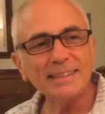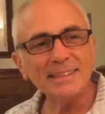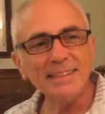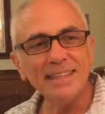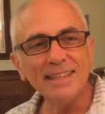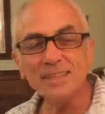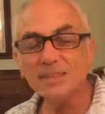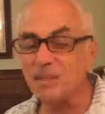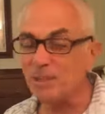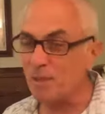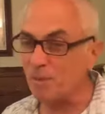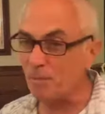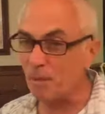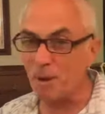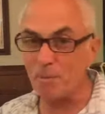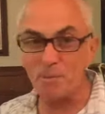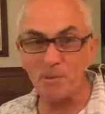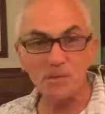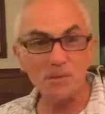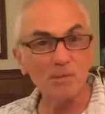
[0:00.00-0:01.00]
yes, and there
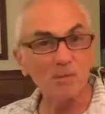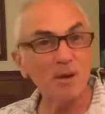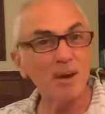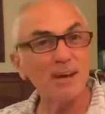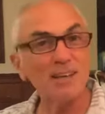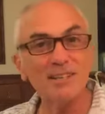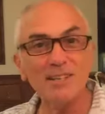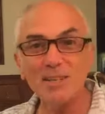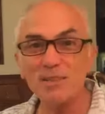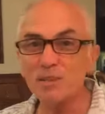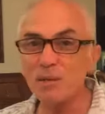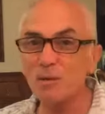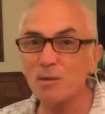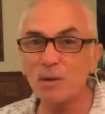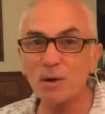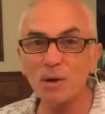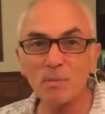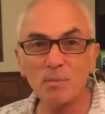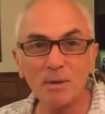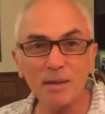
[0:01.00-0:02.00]
might be some guys out there
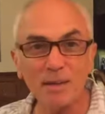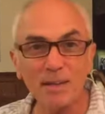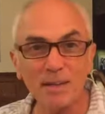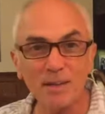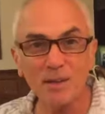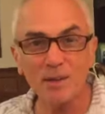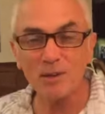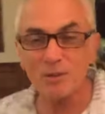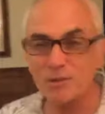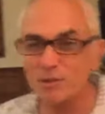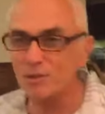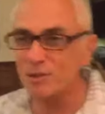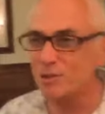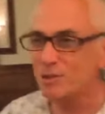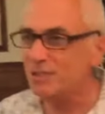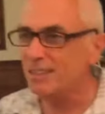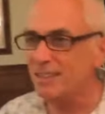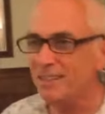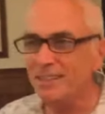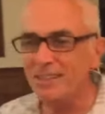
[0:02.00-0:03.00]
wearing pantyhose.
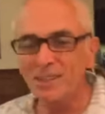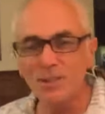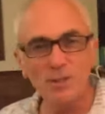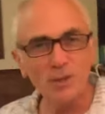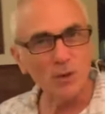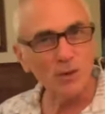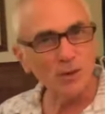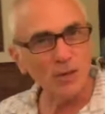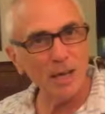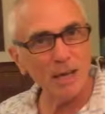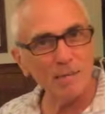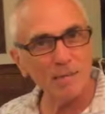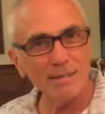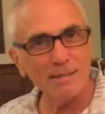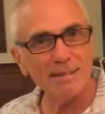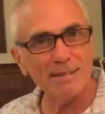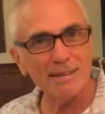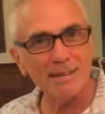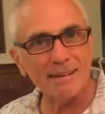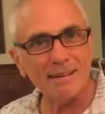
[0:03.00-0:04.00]
Joe
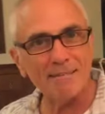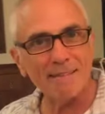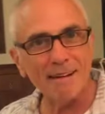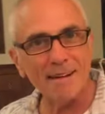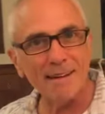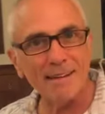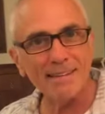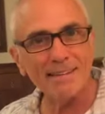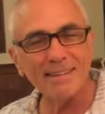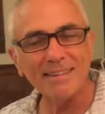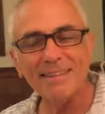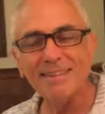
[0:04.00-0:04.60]
Namath did it, right?